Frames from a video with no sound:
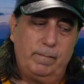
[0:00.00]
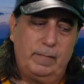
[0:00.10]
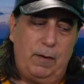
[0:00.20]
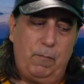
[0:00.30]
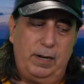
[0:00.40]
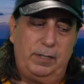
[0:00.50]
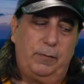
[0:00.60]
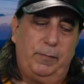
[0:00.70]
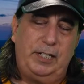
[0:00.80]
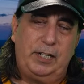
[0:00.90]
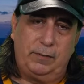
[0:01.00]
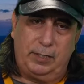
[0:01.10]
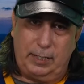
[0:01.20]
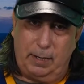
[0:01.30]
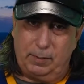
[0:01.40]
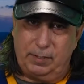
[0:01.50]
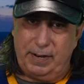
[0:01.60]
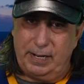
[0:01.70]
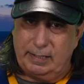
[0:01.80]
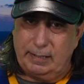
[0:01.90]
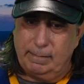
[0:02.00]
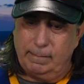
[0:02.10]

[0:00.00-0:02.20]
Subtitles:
reach out to Sabres fans